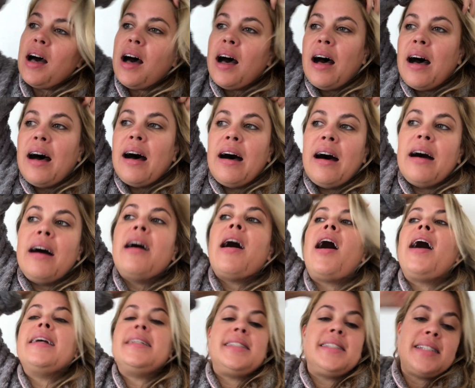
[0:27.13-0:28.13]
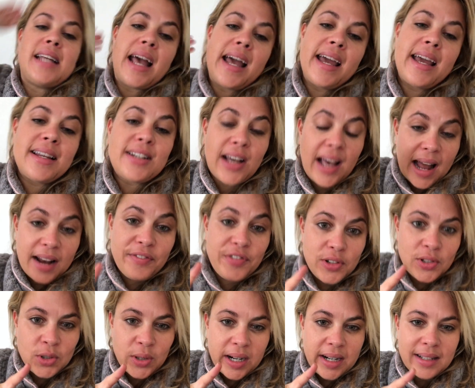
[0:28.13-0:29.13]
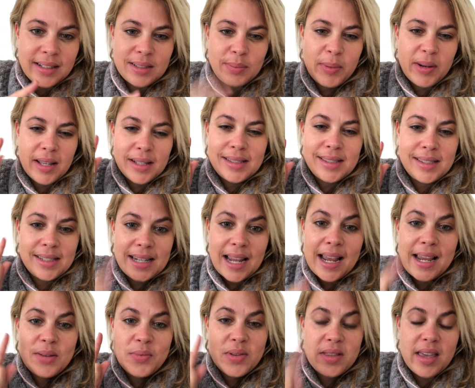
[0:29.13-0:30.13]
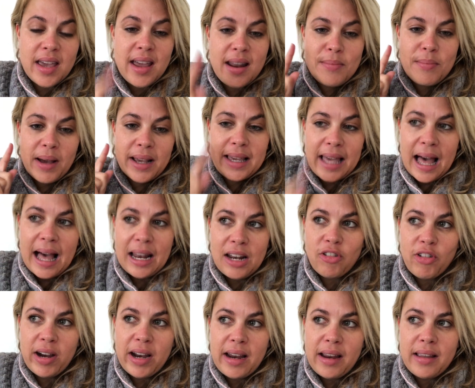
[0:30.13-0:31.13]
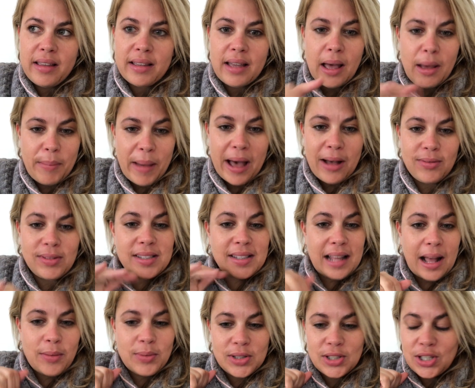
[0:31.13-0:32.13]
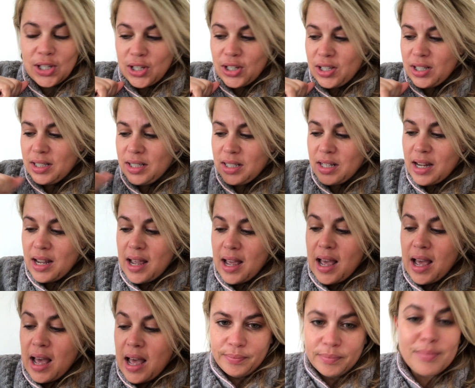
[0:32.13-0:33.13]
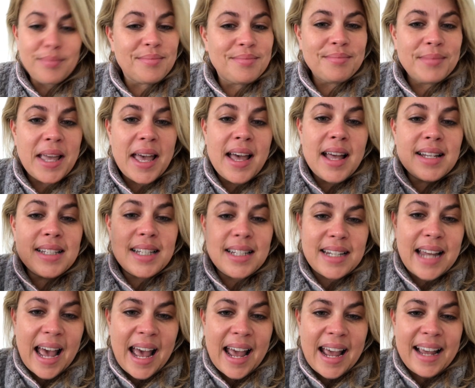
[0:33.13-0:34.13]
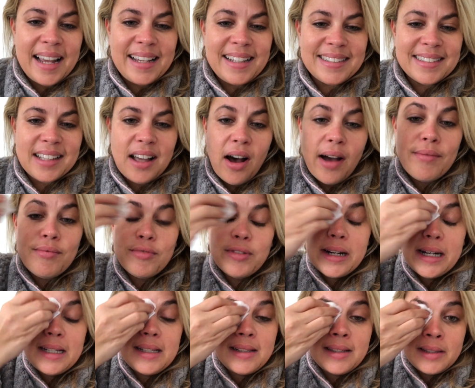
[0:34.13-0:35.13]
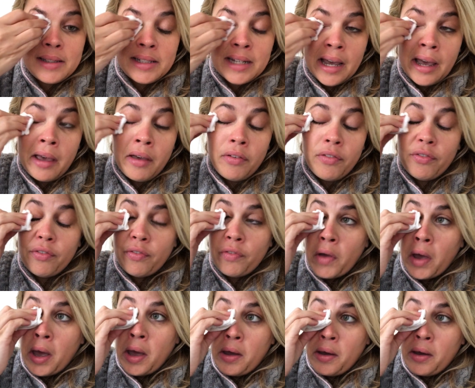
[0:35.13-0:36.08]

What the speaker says: I had a few drinks, but I stayed within my calorie amounts. That was good. Today, I'm really stiff.